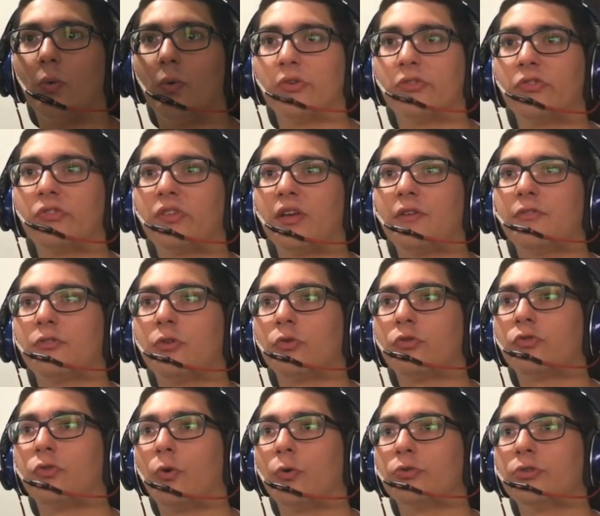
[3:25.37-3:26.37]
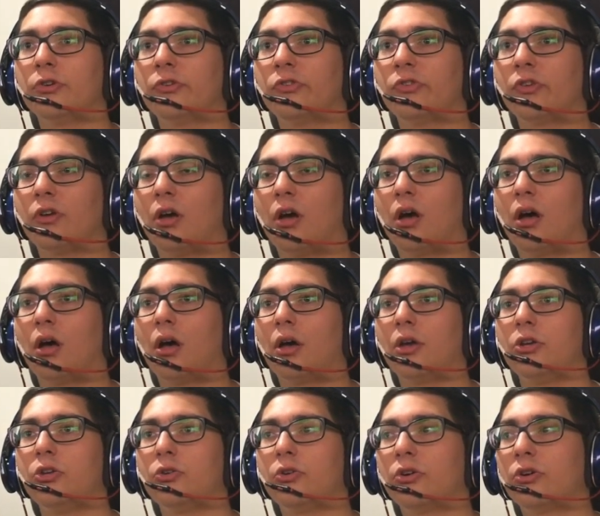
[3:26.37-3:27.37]
once you save those folders, uh,
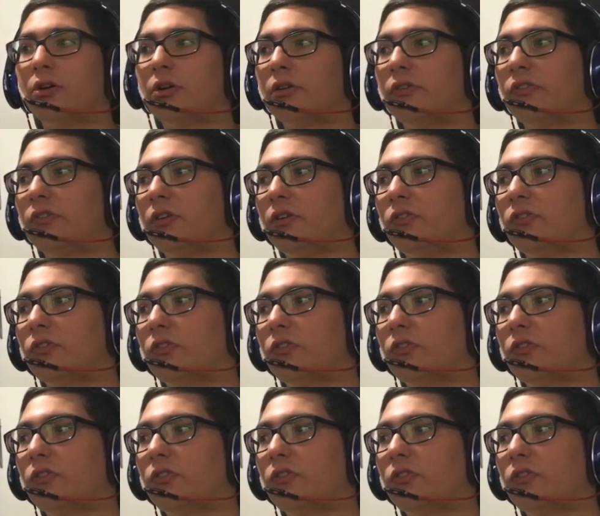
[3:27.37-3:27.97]
you're gonna see